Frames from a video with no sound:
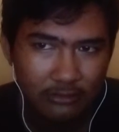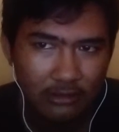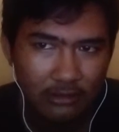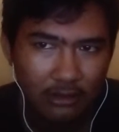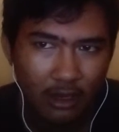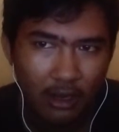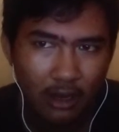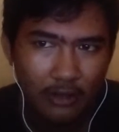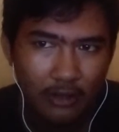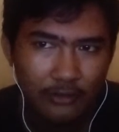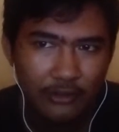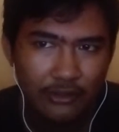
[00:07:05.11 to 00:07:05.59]

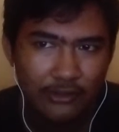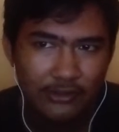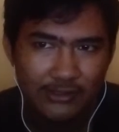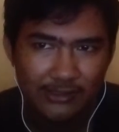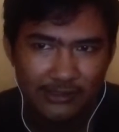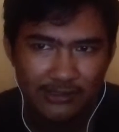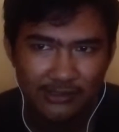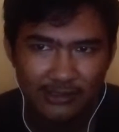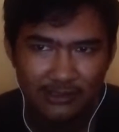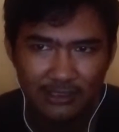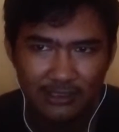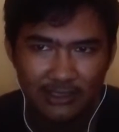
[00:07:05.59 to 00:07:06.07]
others
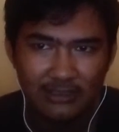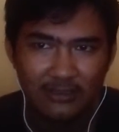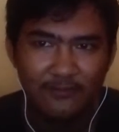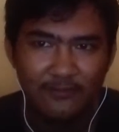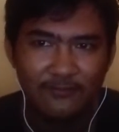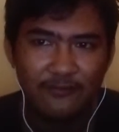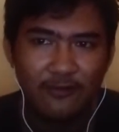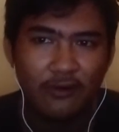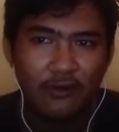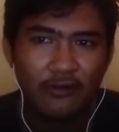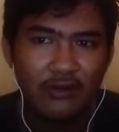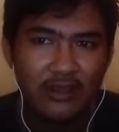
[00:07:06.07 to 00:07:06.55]
in the
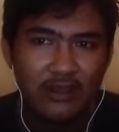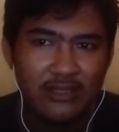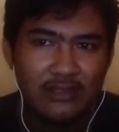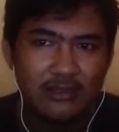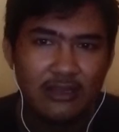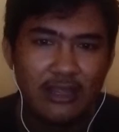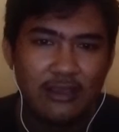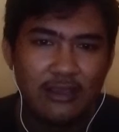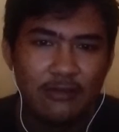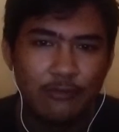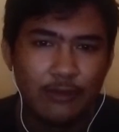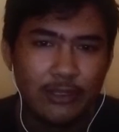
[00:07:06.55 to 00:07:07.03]
foreign
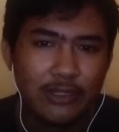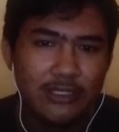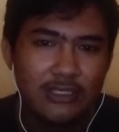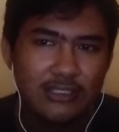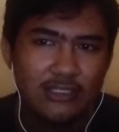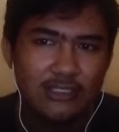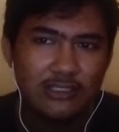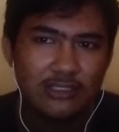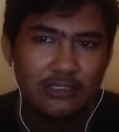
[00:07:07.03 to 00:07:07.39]
language,